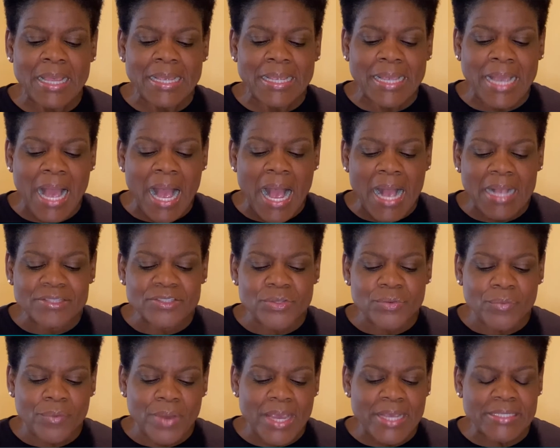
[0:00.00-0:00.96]
God's
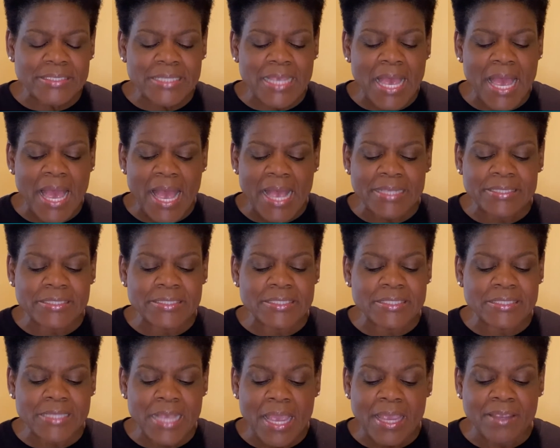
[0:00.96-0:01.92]
grace
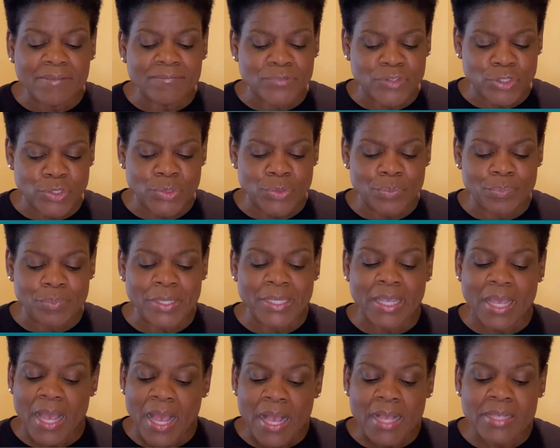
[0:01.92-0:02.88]
has saved you
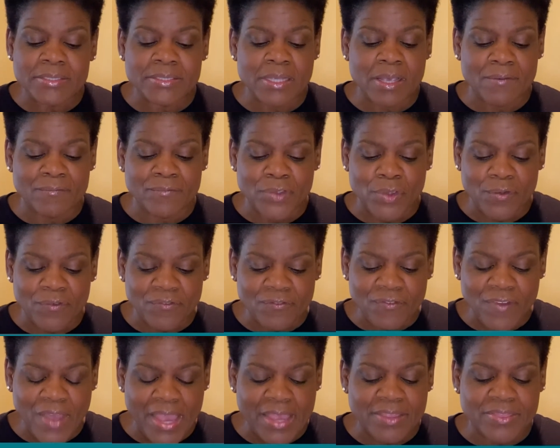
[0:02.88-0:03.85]
because of your
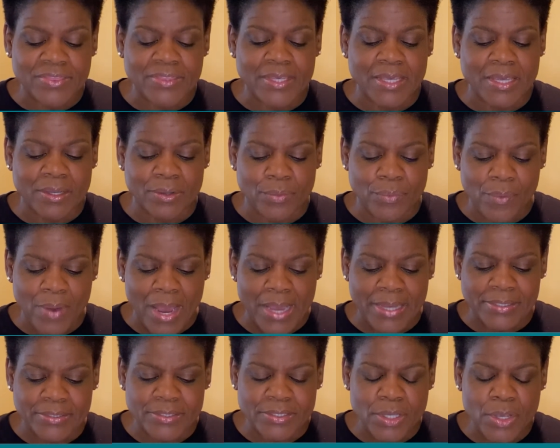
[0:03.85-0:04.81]
faith in
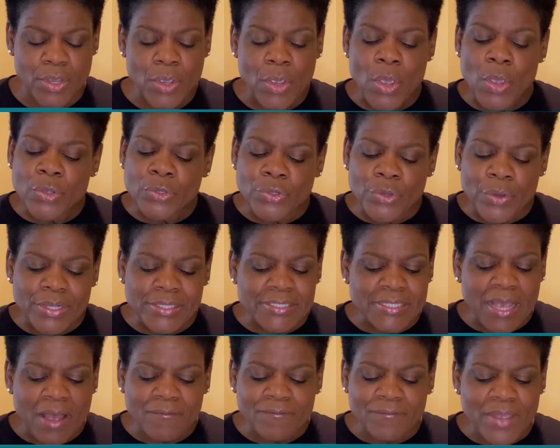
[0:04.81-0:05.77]
Christ. Your
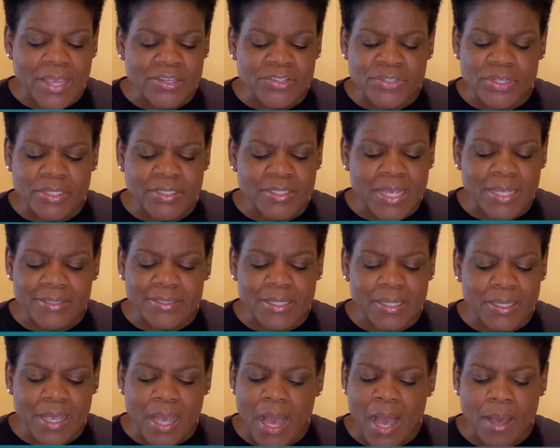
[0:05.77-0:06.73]
salvation
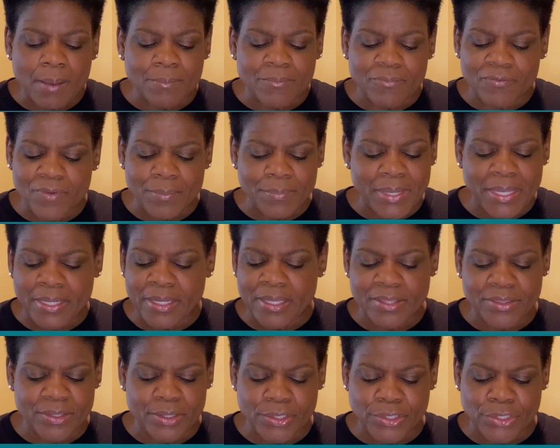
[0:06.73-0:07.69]
doesn't come from
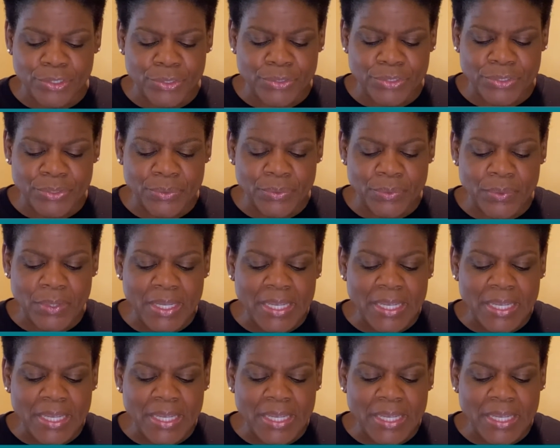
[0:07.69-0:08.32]
anything you do.